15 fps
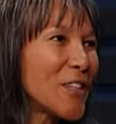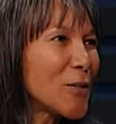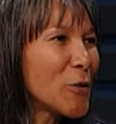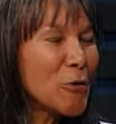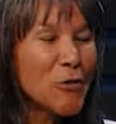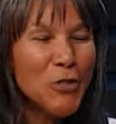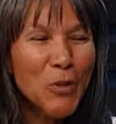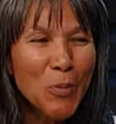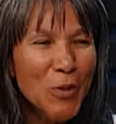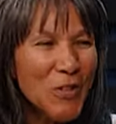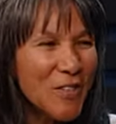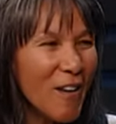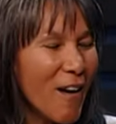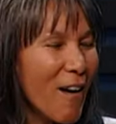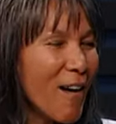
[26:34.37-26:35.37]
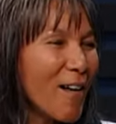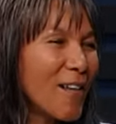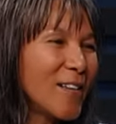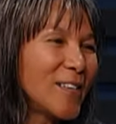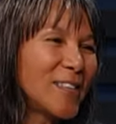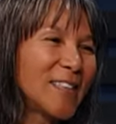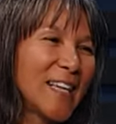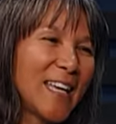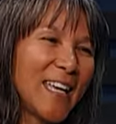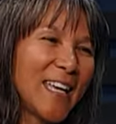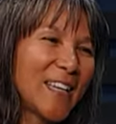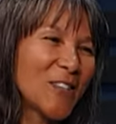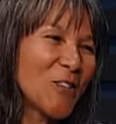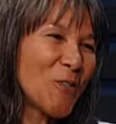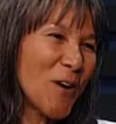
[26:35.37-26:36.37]
Uh, Christian Berdahl
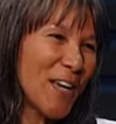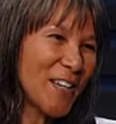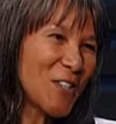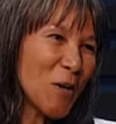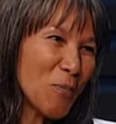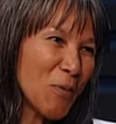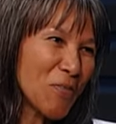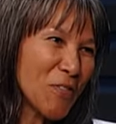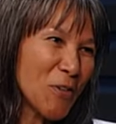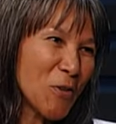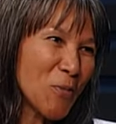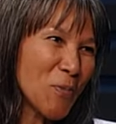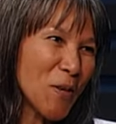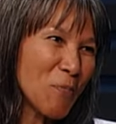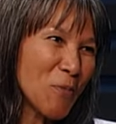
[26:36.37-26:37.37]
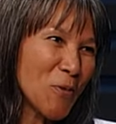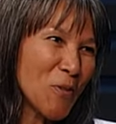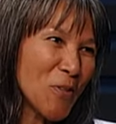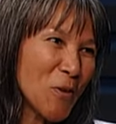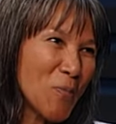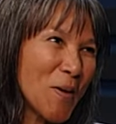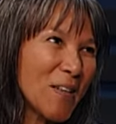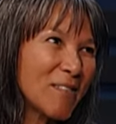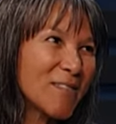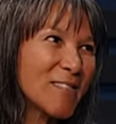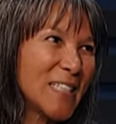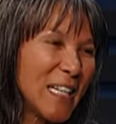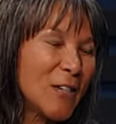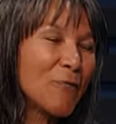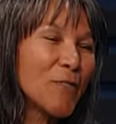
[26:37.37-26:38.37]
and quite a number of other people. There are about
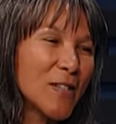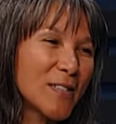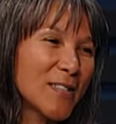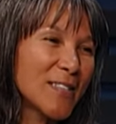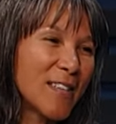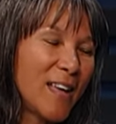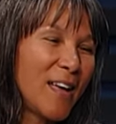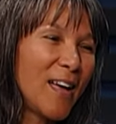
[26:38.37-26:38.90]
ten of us.